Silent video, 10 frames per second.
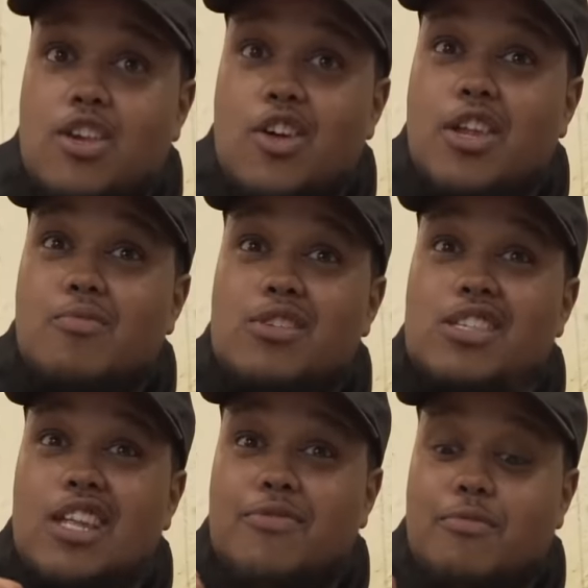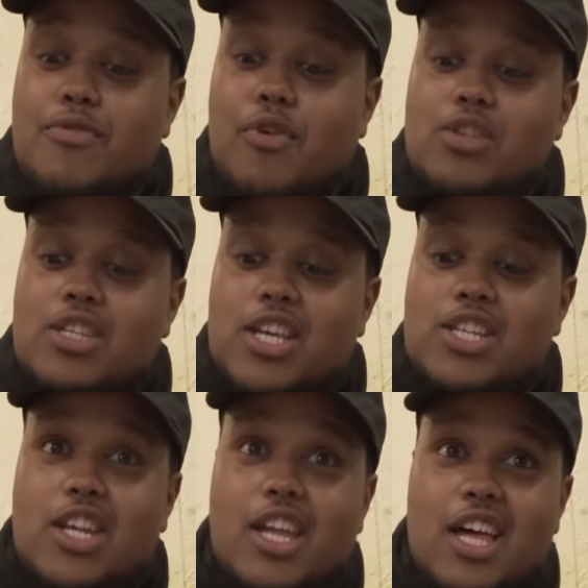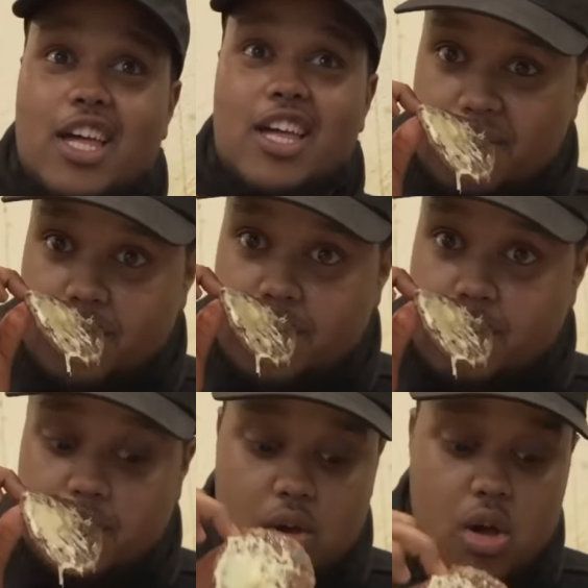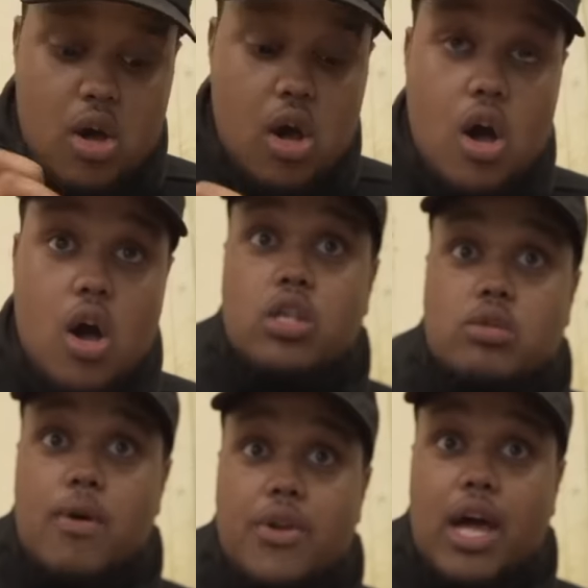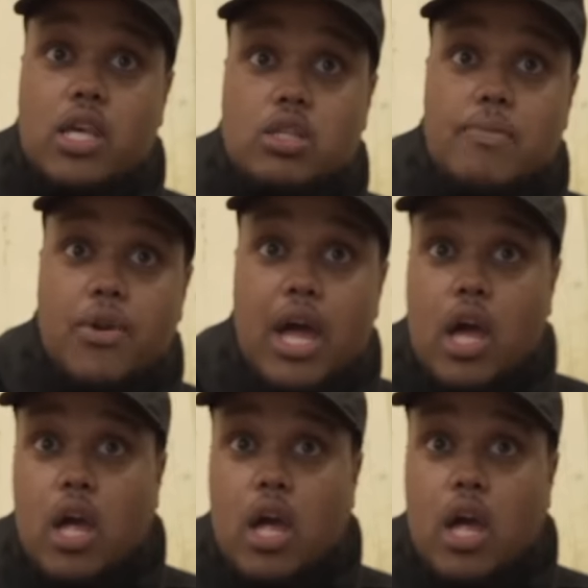know, the ones from the frozen section and that. You smell that, smell that.